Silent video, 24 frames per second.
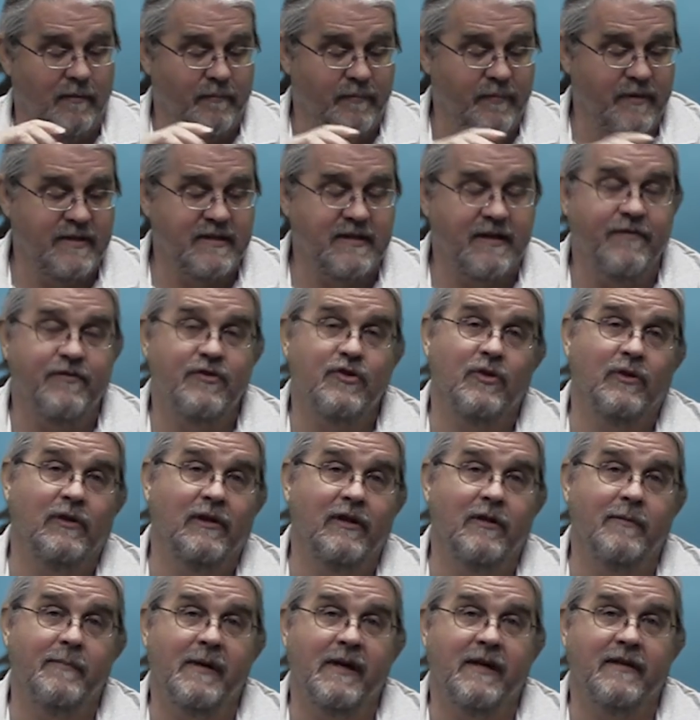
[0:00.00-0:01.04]
This gives you a
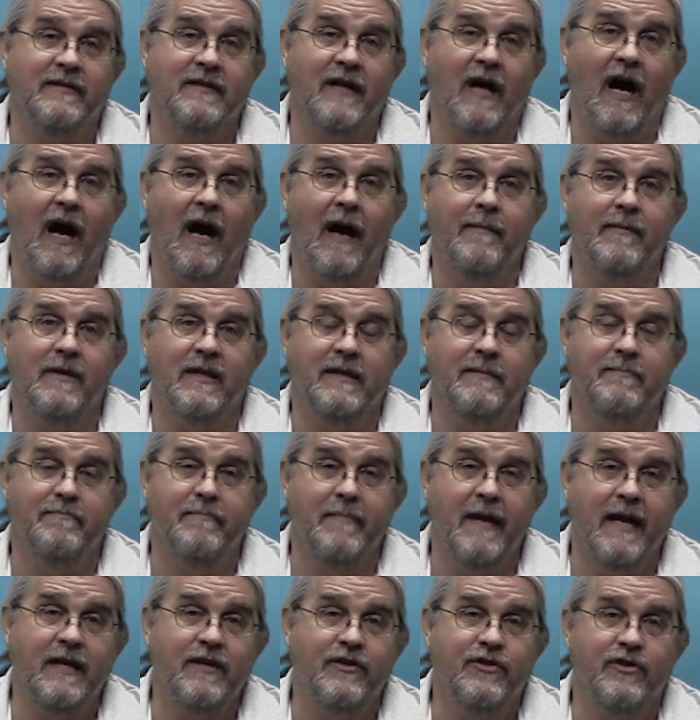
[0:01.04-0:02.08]
little bit of time to
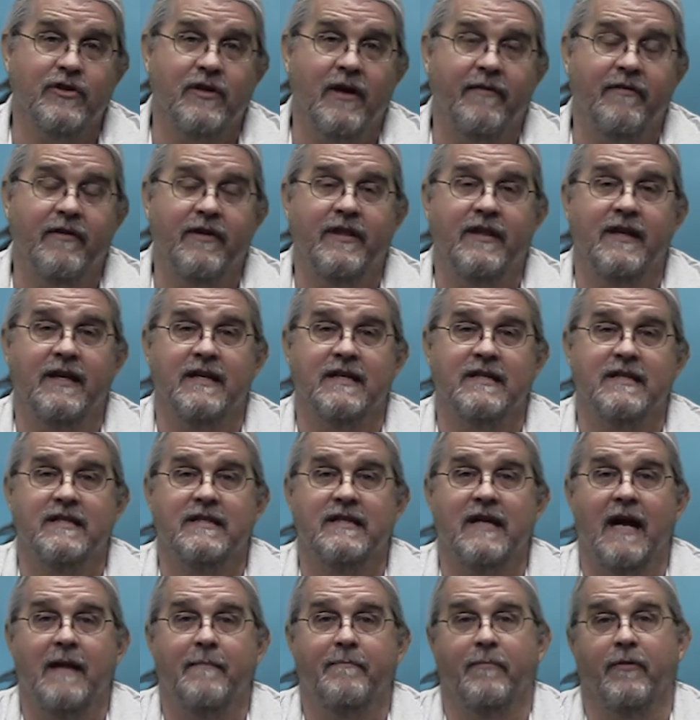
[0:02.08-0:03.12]
make sure everything is
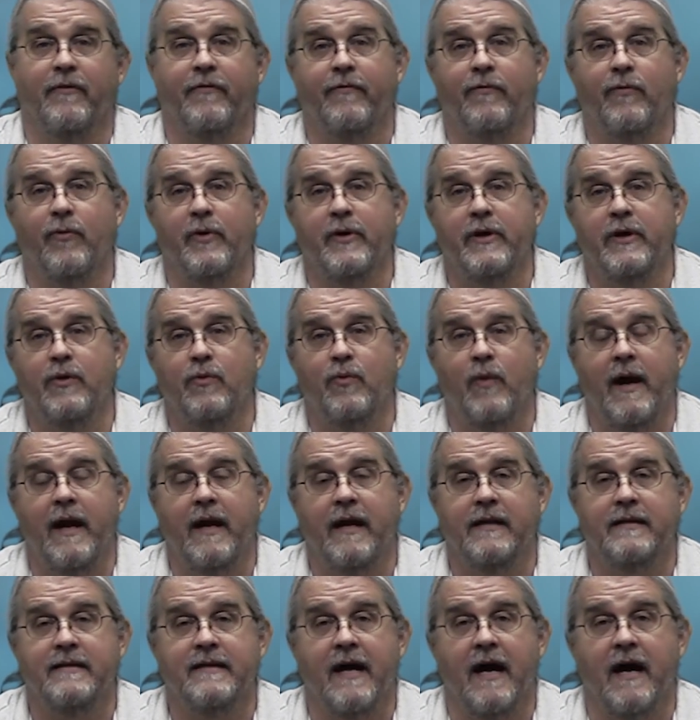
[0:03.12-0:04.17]
set before you weight
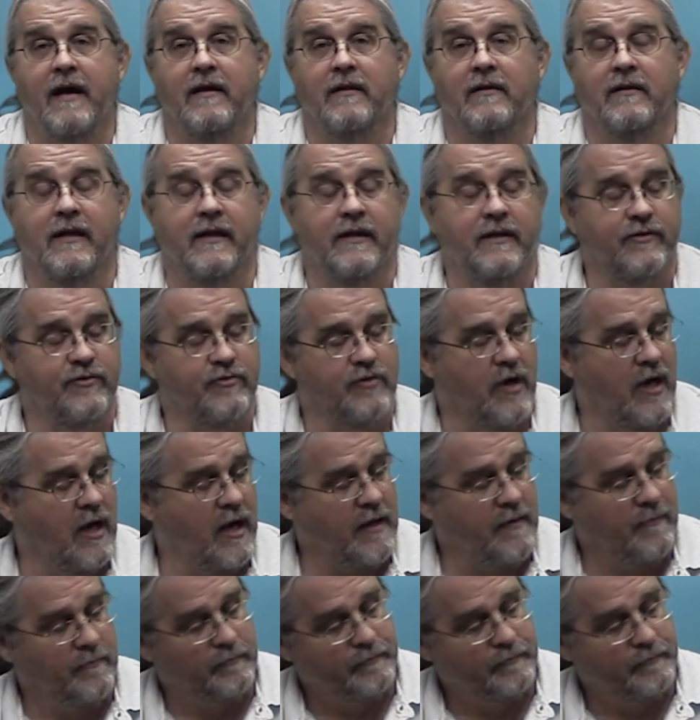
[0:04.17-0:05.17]
it down and let it dry.